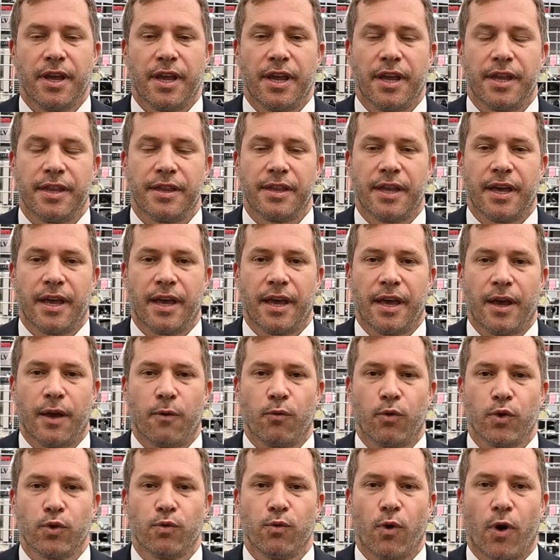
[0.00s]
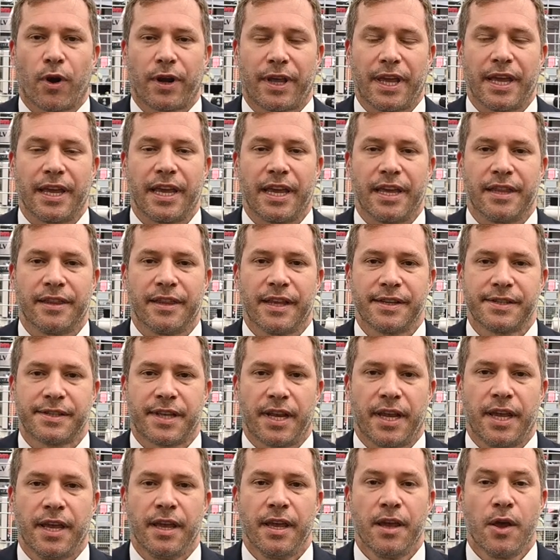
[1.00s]
in the woodworking
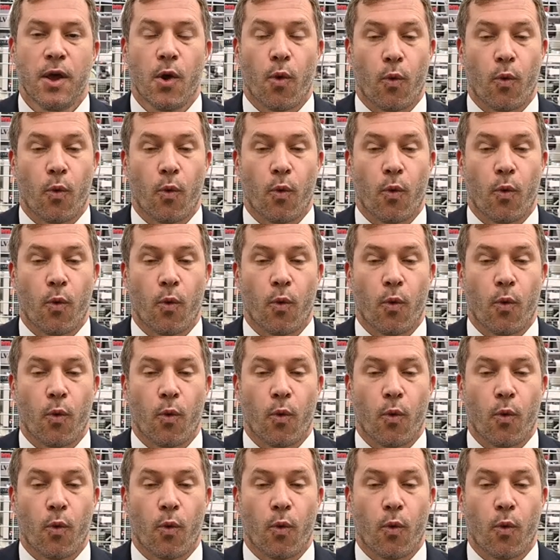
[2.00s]
industry,